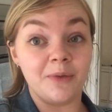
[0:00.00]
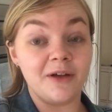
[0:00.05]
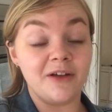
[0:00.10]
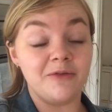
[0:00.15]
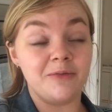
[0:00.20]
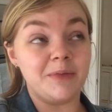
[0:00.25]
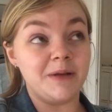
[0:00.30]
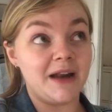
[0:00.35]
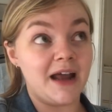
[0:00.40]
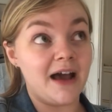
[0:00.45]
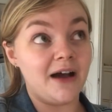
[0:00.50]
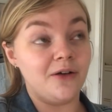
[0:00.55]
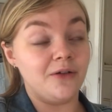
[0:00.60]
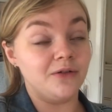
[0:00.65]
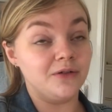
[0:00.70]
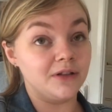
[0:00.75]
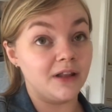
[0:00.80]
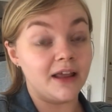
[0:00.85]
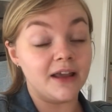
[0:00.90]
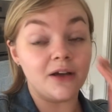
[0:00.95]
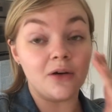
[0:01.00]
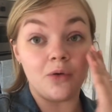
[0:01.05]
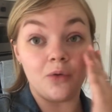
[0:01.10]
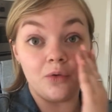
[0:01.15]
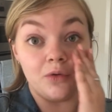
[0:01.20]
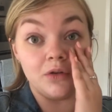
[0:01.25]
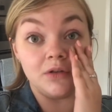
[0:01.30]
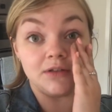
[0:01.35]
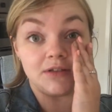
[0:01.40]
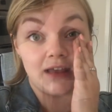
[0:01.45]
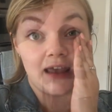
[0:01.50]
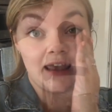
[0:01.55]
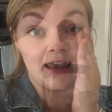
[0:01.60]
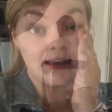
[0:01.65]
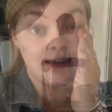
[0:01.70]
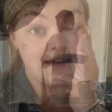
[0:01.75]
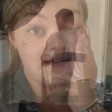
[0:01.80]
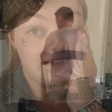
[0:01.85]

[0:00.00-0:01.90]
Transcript: We have been out like all day.